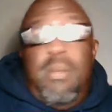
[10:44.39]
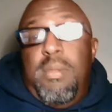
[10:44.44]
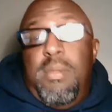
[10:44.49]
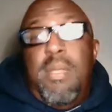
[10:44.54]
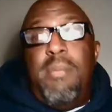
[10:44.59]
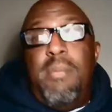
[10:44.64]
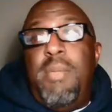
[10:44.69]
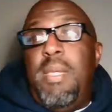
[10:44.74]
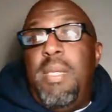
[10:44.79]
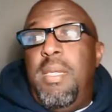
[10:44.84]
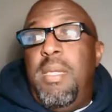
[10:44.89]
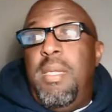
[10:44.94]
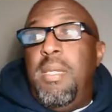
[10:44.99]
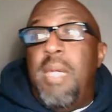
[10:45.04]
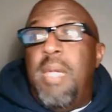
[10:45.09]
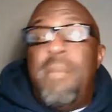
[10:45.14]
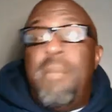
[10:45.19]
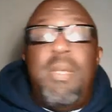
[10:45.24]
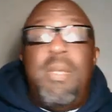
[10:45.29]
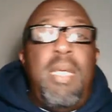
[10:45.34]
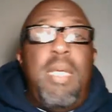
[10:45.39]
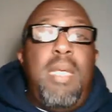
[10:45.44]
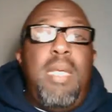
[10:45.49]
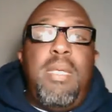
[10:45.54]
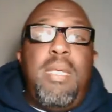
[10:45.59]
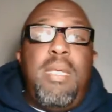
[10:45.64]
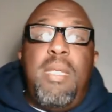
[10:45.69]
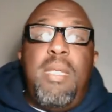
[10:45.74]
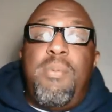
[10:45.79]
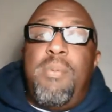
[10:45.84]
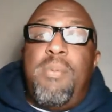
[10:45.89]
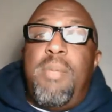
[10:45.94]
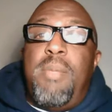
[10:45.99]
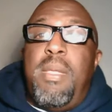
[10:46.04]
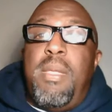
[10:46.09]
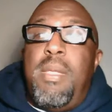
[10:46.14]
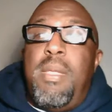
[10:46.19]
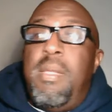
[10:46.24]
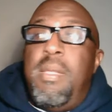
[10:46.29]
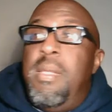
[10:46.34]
I mean, I'm a gatekeeper, man.